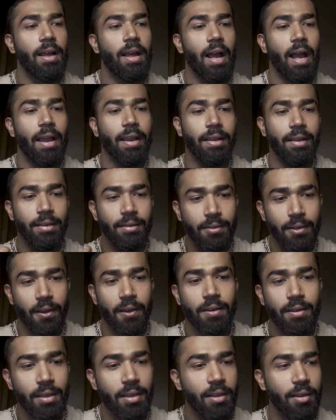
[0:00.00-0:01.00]
I
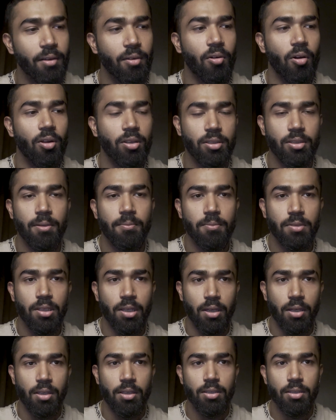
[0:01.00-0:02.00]
did got some
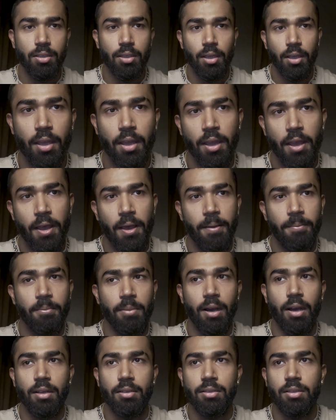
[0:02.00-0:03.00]
sales,
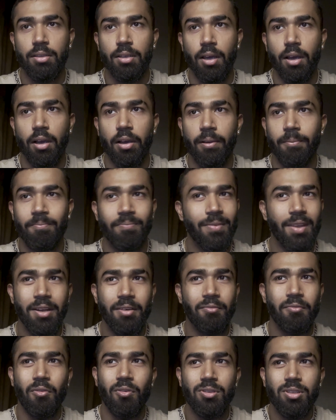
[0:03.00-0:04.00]
but
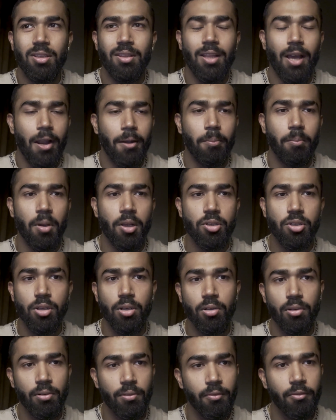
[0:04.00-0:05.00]
it wasn't that much, you
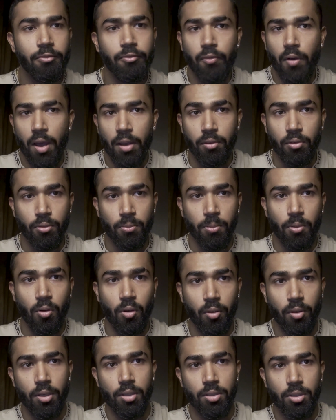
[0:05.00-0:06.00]
know, fun, to be
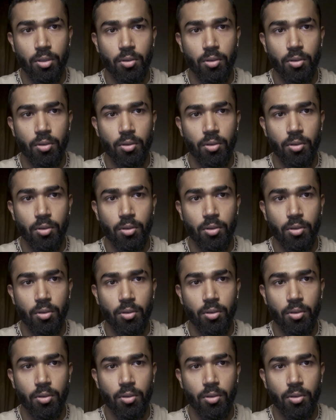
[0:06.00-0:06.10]
honest.